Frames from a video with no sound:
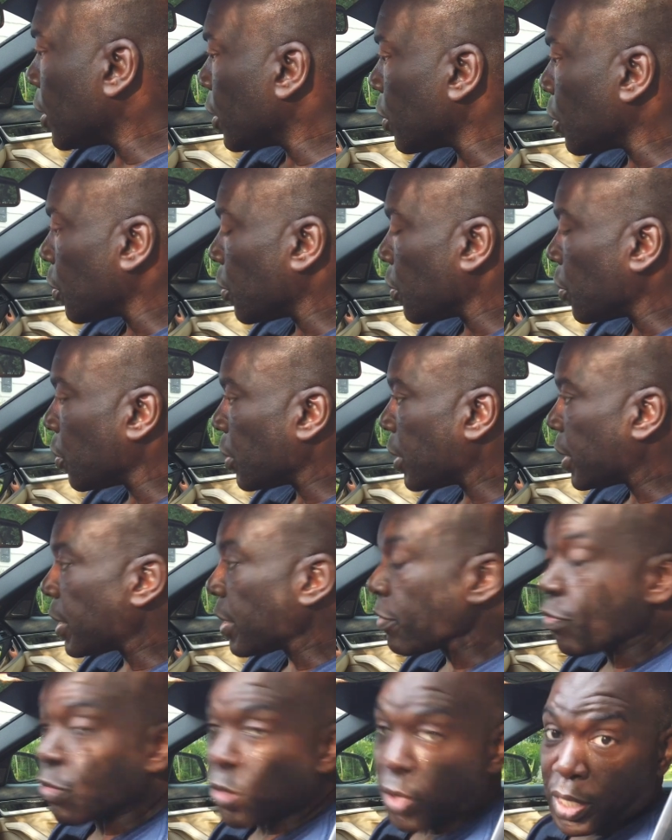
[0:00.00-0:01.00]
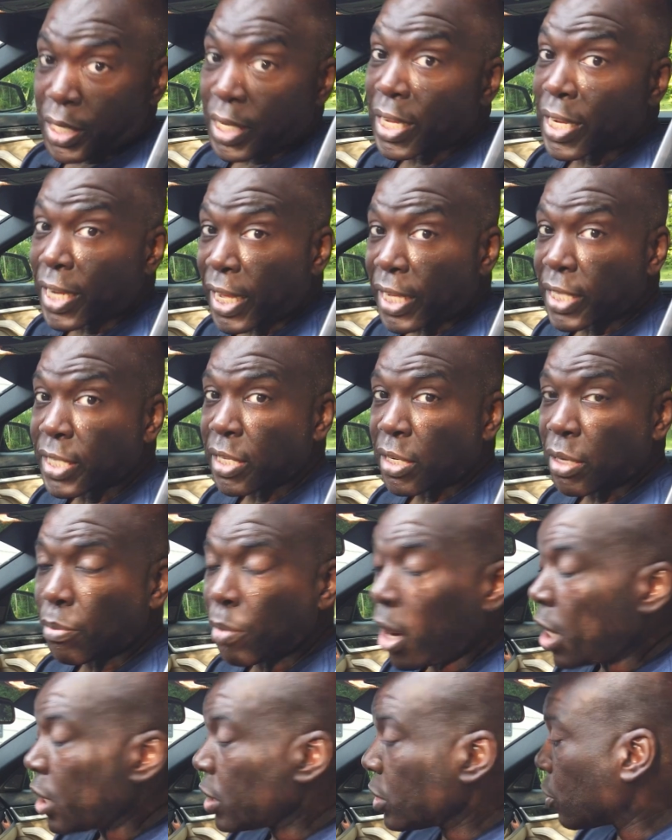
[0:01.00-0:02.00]
to see if we can connect to the
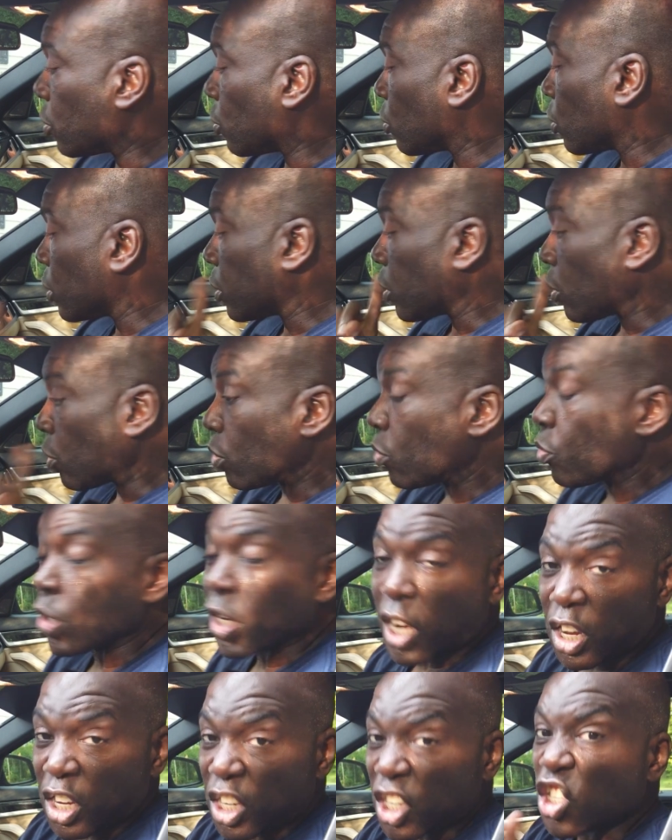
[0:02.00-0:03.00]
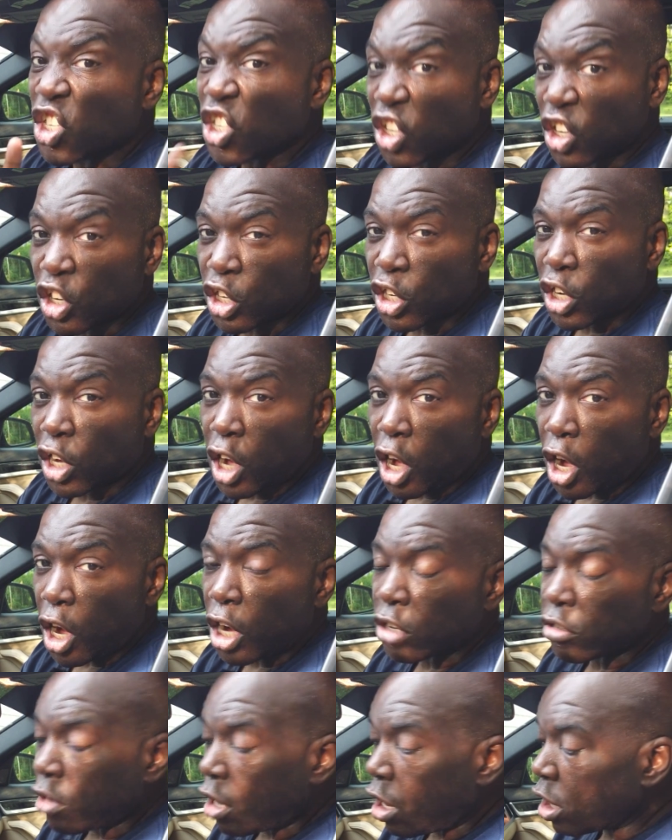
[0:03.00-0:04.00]
module. So we're not going to turn the
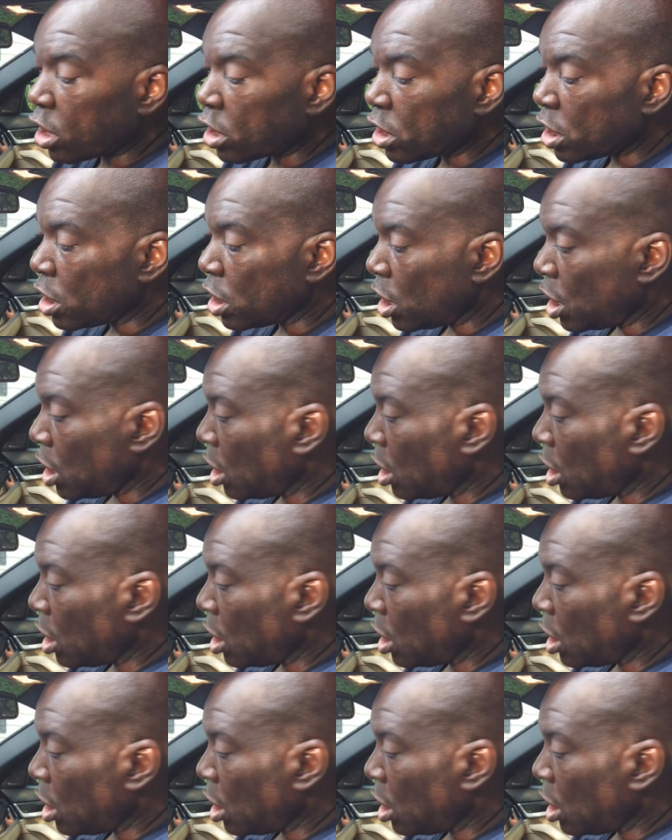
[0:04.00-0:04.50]
car on.